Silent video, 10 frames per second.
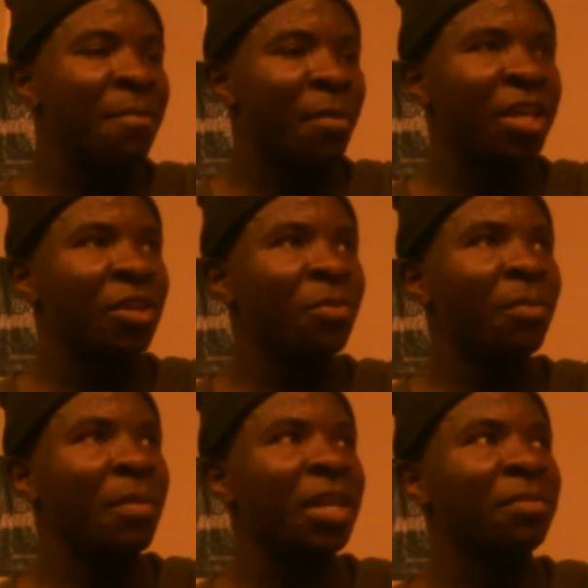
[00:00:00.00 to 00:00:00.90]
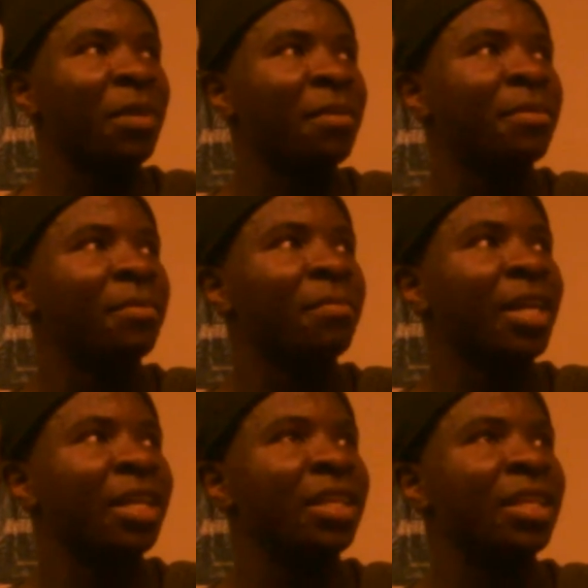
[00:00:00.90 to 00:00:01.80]
Make you, make maybe
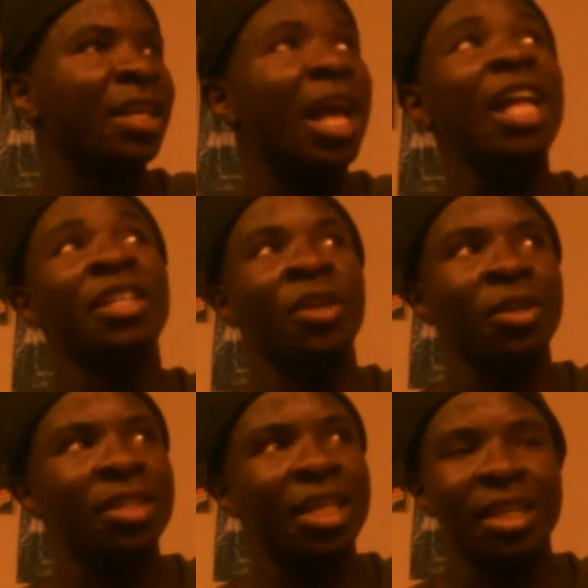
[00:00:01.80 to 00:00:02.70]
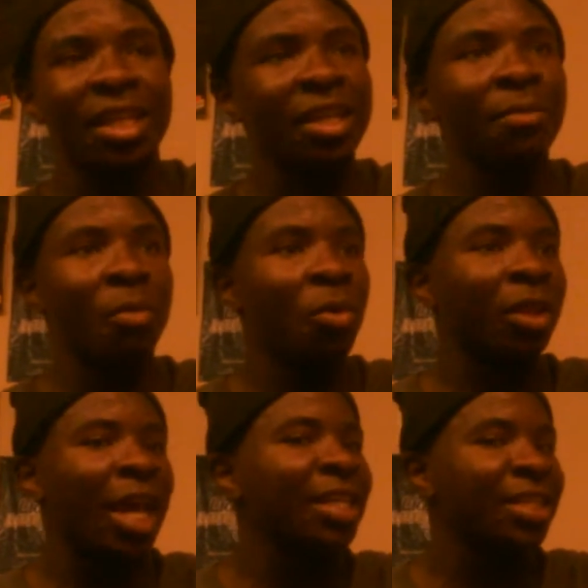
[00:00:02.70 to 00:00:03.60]
make a dark-skinned nigga
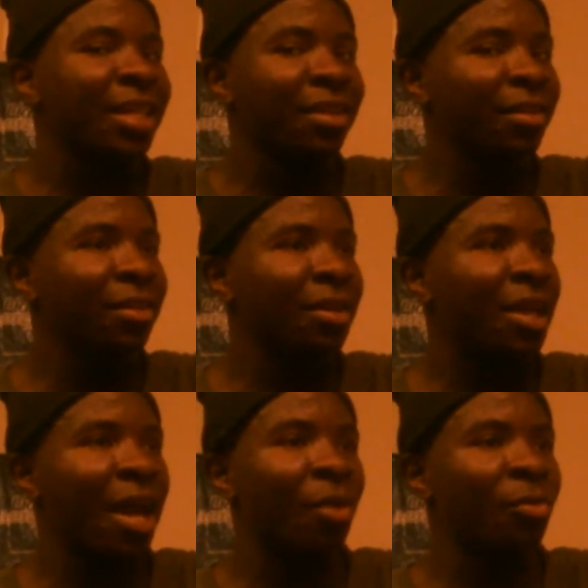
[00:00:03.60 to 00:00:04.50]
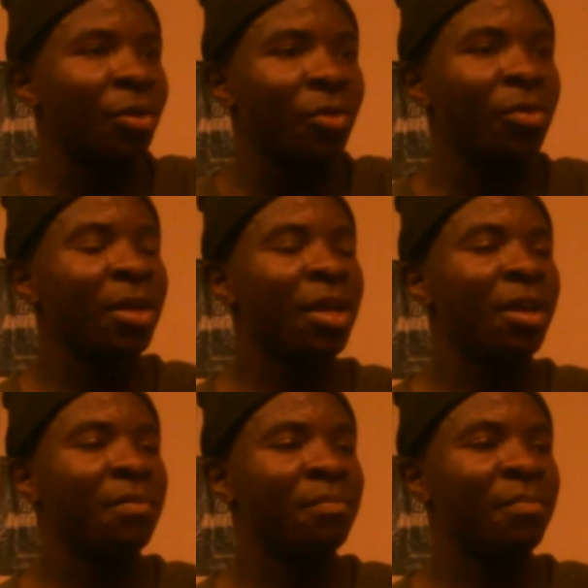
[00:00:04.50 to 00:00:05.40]
more light-skinned? I don't know
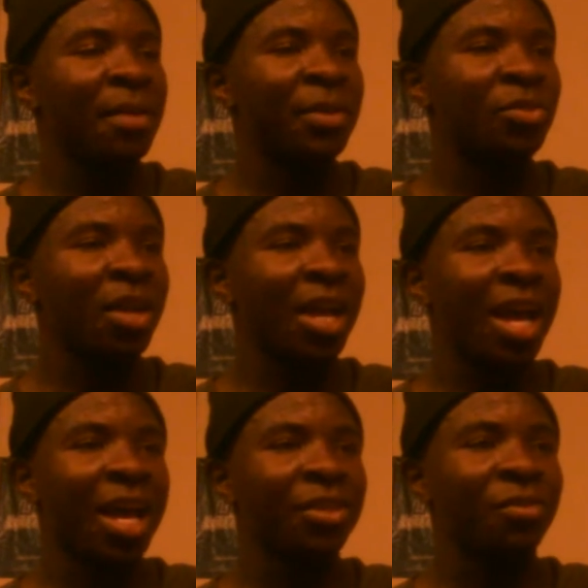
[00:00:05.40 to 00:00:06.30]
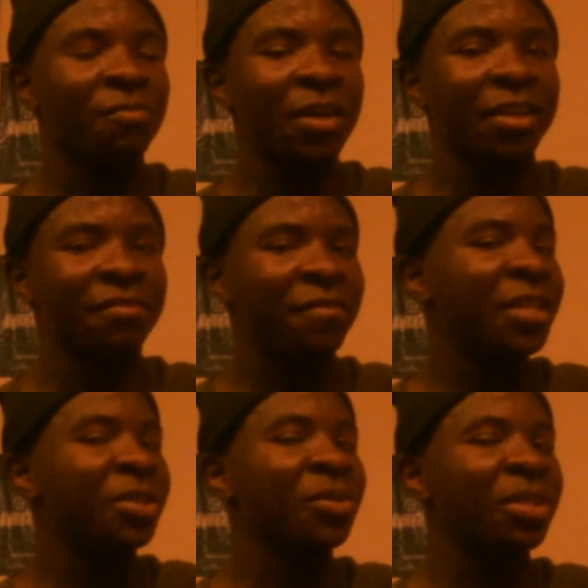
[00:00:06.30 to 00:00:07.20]
maybe try to hide your fucking
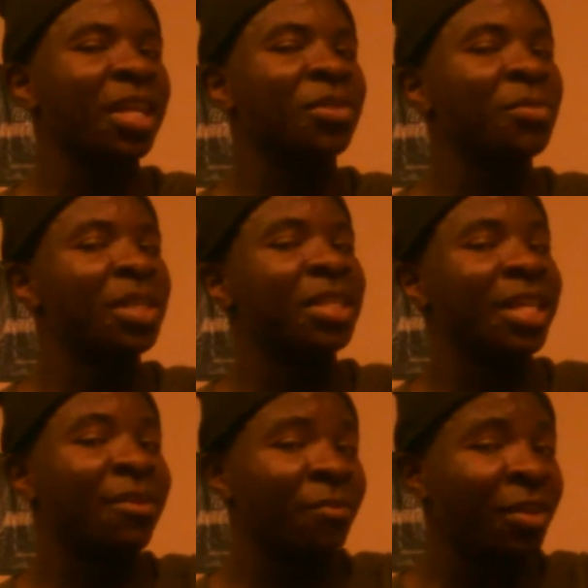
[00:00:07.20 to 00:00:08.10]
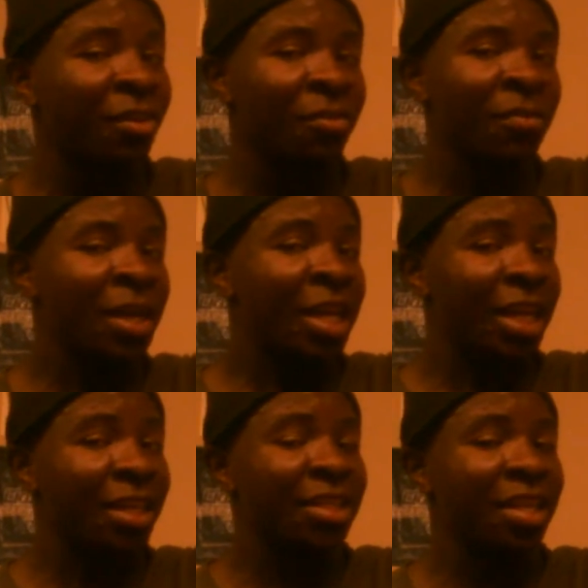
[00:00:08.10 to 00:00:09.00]
features that you need to get rid of
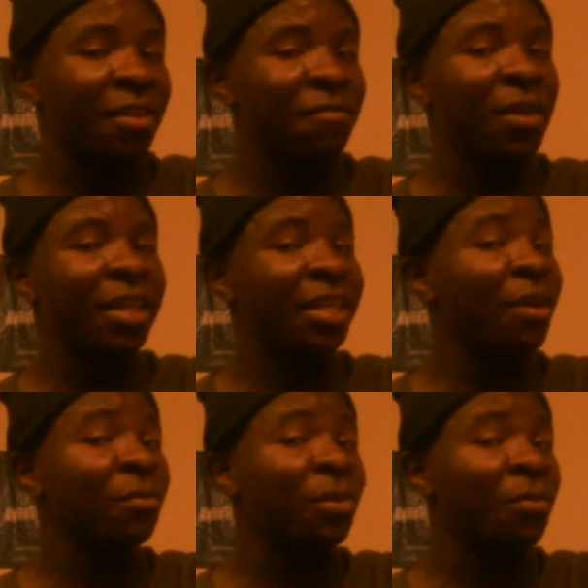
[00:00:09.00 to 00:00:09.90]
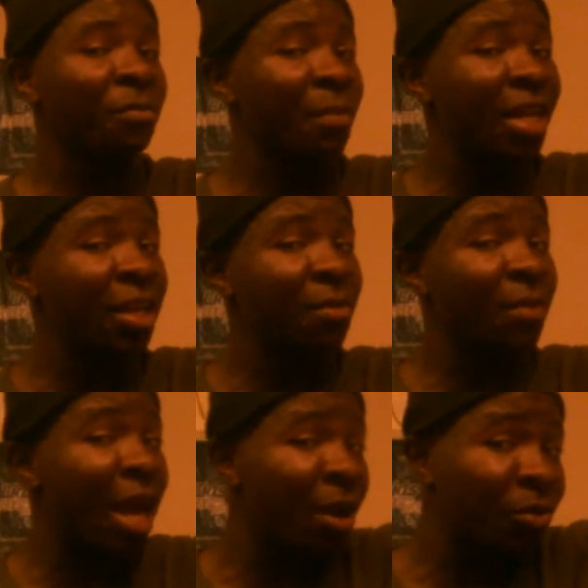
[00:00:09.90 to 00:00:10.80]
instead of fucking covering up with
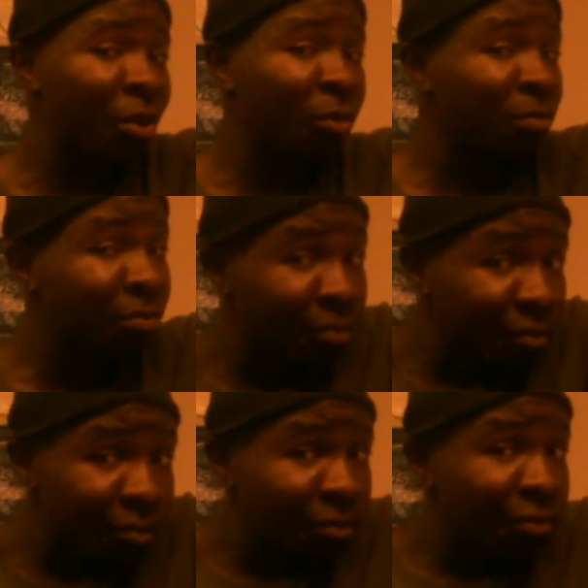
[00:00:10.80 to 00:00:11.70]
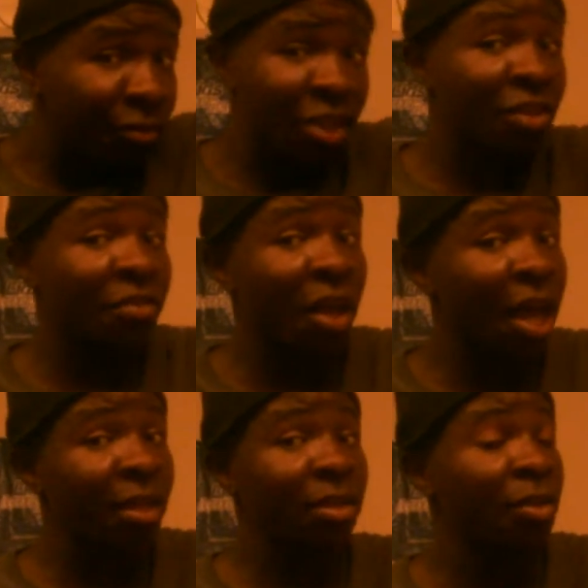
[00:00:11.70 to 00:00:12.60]
makeup. I don't know. Just a
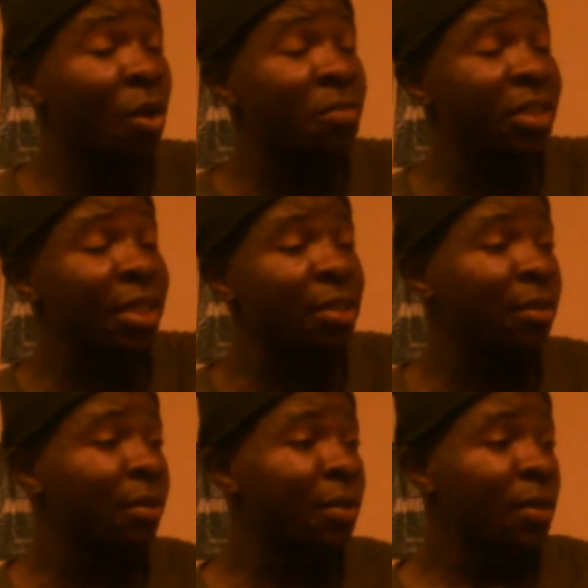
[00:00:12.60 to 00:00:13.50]
thought, you know what I'm saying?